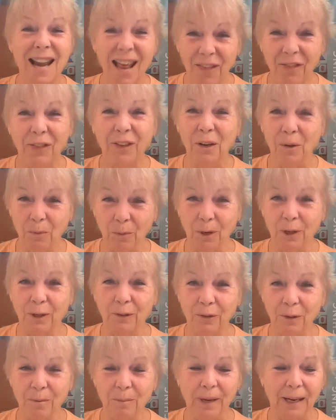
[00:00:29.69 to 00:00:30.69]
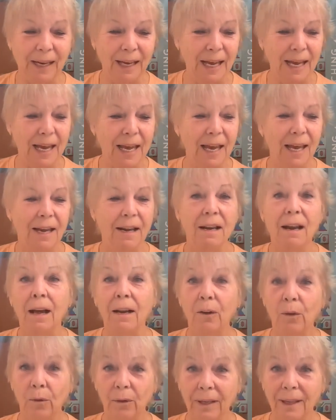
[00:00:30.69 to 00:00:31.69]
Nothing worked for me.
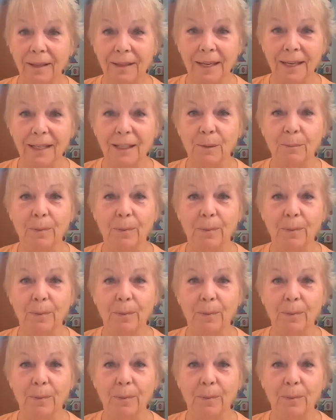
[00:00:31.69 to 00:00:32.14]
Not only this,